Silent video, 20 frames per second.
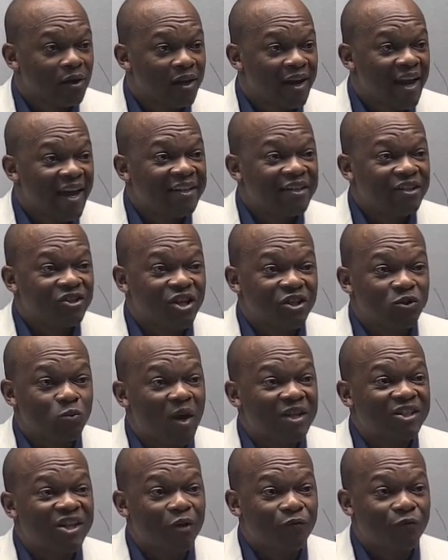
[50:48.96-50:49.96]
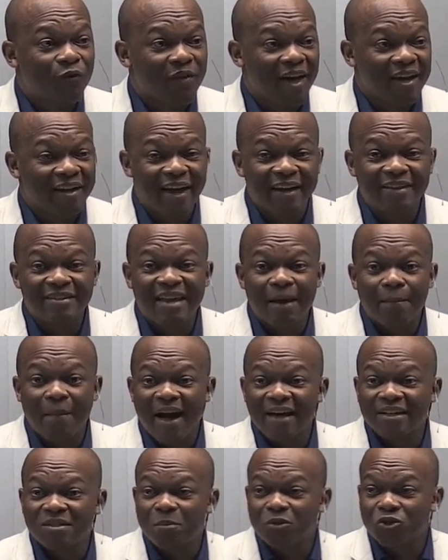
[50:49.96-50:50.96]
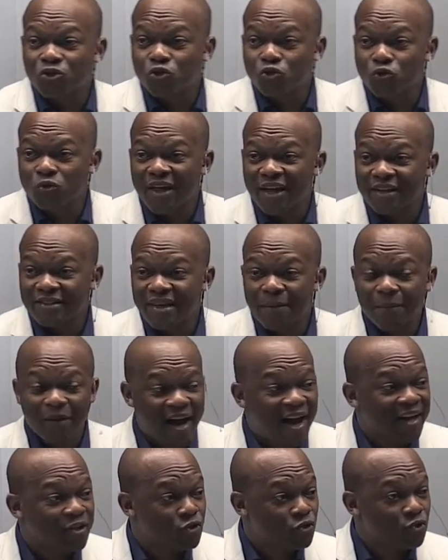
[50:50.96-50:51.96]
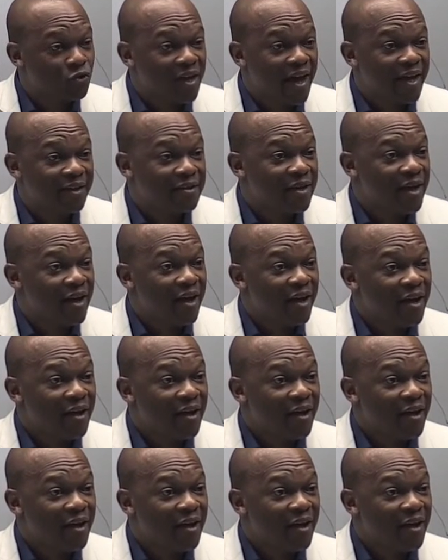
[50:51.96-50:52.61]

Ladies, just watch out for that. Hey, some husbands do that, some guys do that.